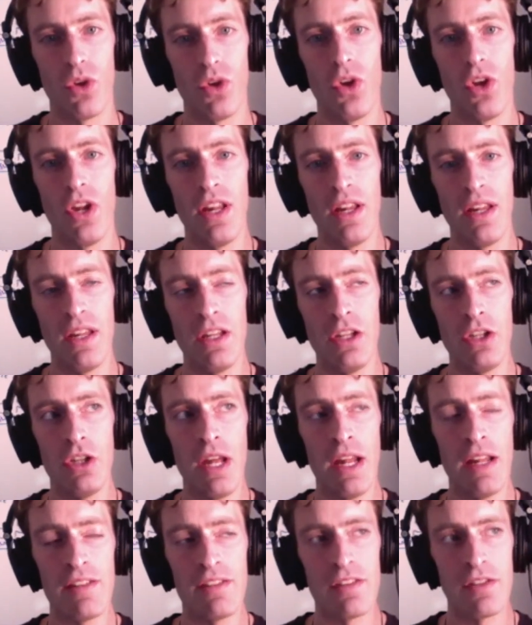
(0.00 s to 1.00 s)

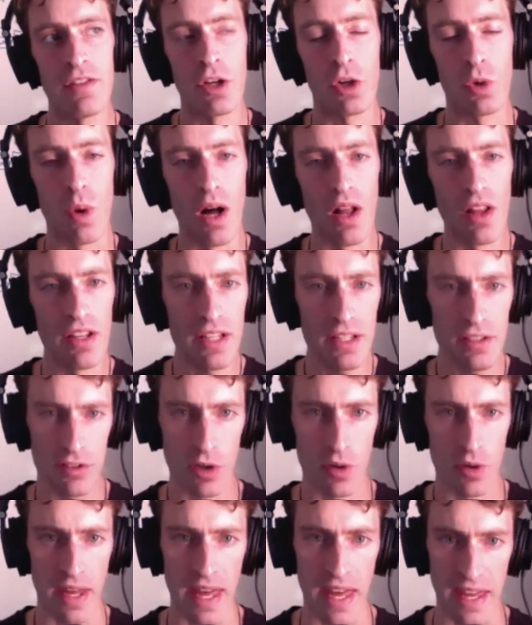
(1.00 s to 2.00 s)
it's the quality is
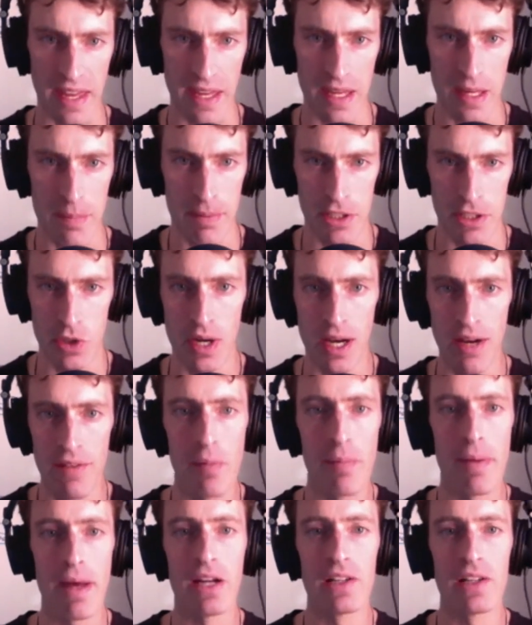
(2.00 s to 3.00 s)
okay, but you have
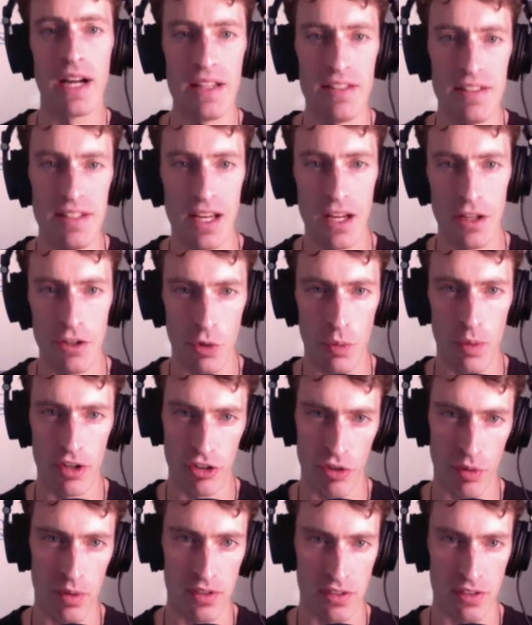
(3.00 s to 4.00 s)
a better idea and you
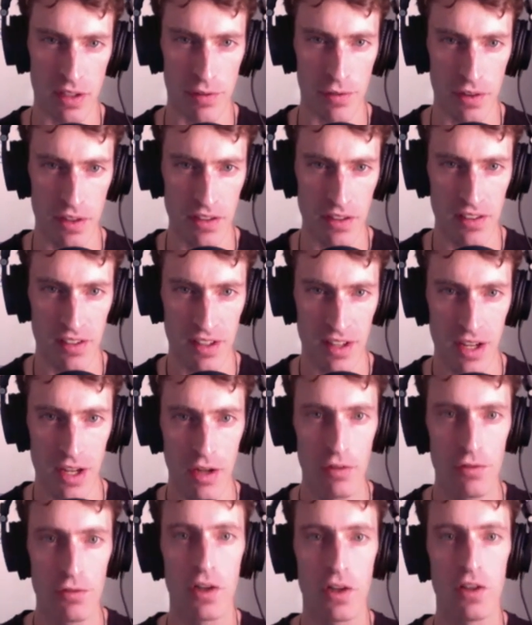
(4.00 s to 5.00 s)
wish it was different,
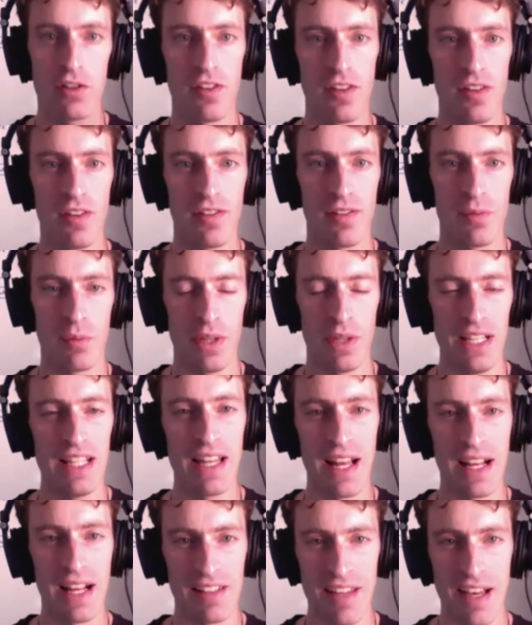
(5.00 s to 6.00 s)
versus really
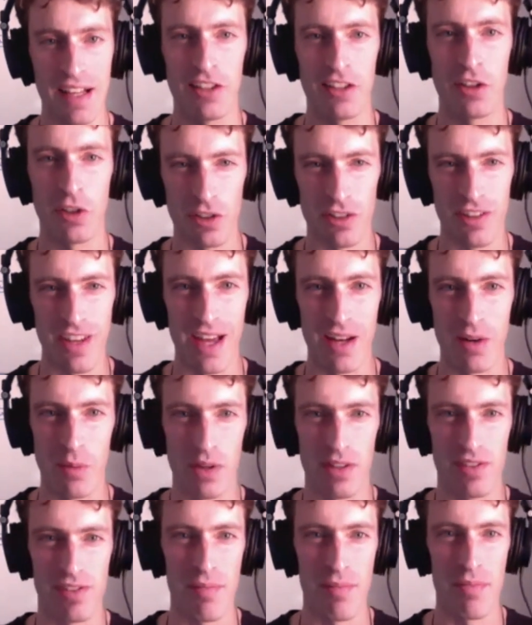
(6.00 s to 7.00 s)
like technical debt
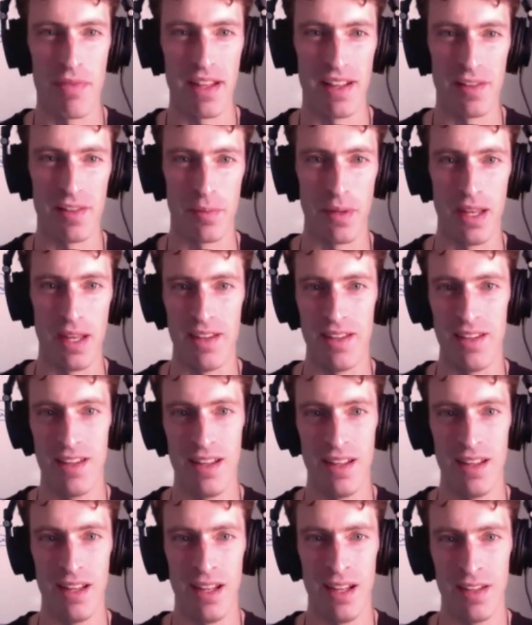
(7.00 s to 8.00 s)
where something
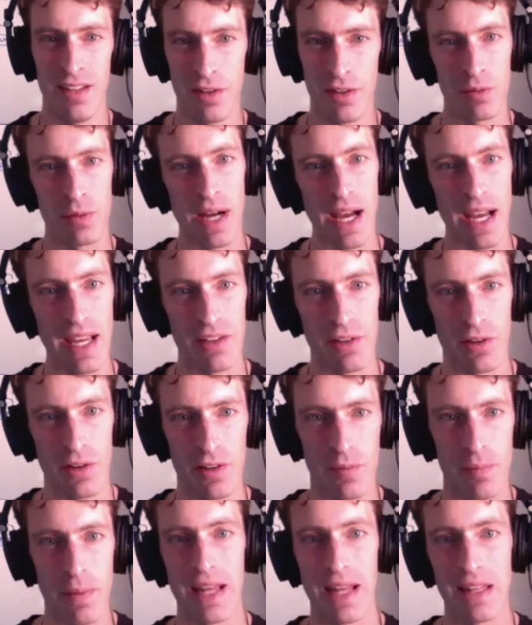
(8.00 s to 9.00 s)
isn't right or
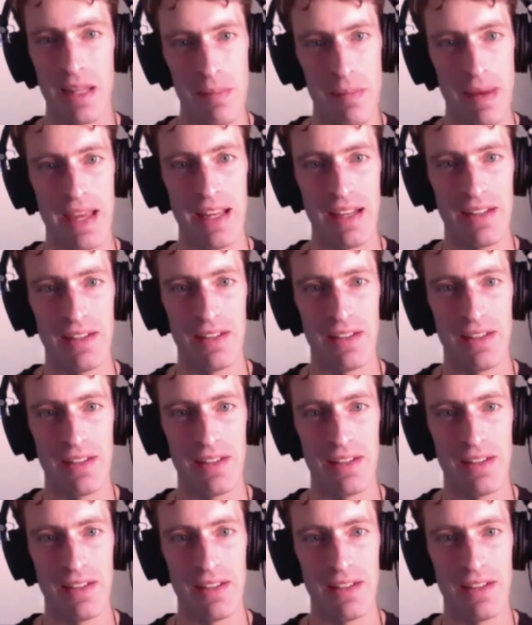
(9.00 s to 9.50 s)
it's badly made.